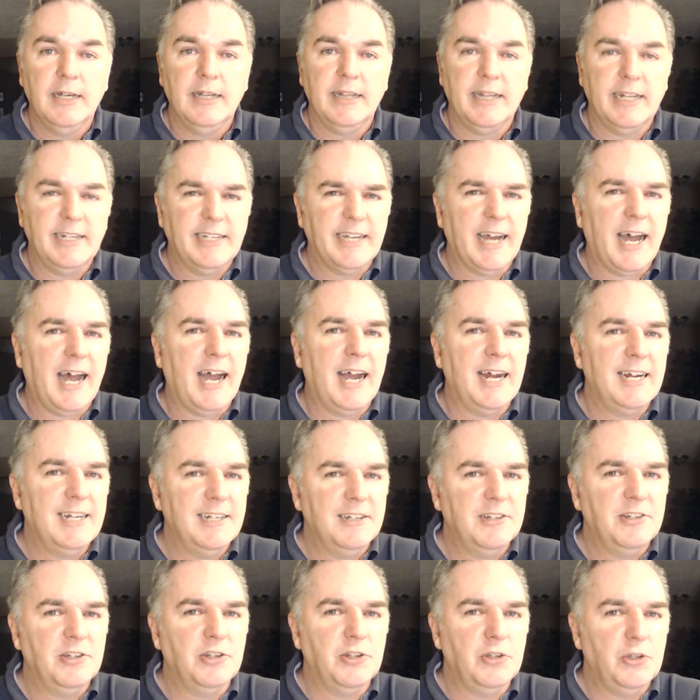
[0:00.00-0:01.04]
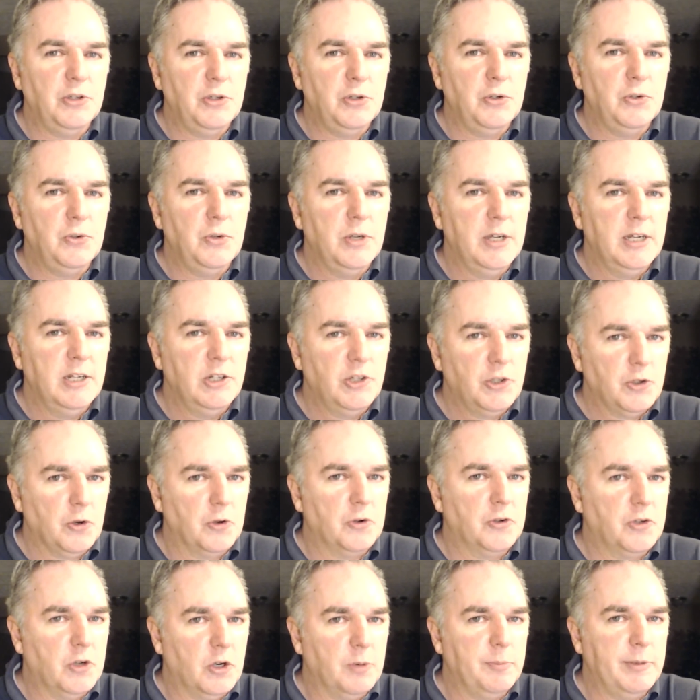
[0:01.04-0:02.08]
they tied it to
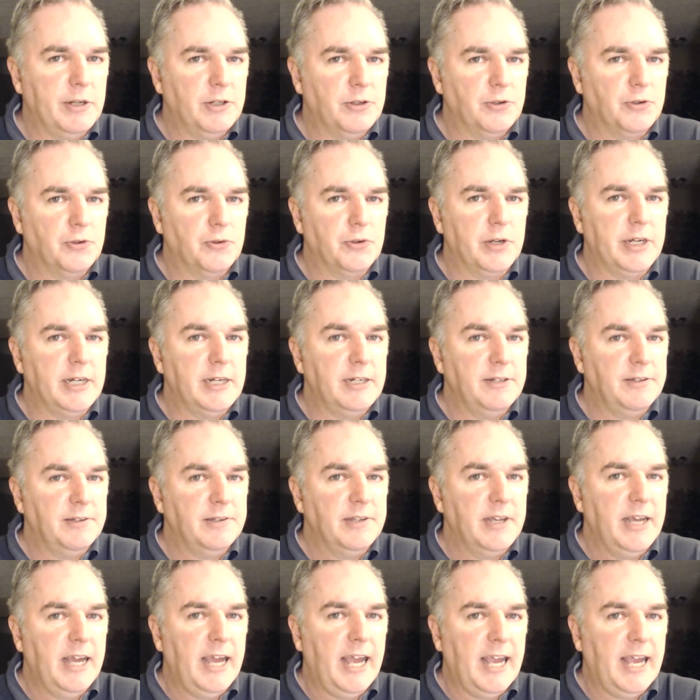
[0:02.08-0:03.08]
short-term interest rates